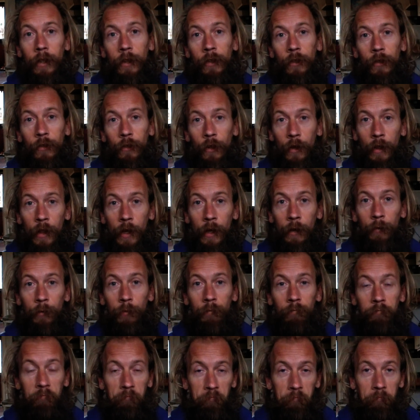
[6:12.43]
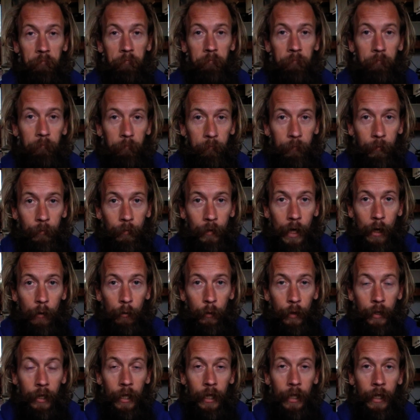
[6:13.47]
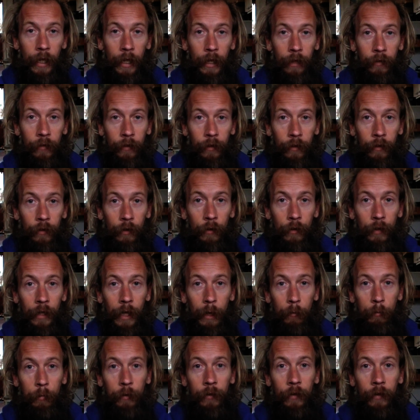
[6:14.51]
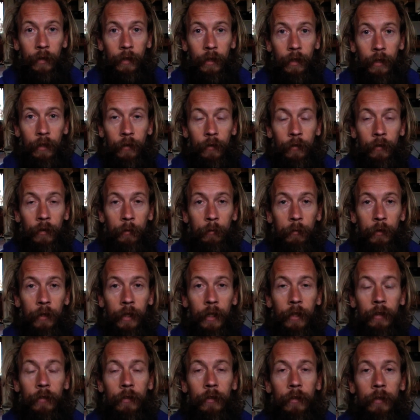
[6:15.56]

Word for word: so then now we're connected on that particular subject.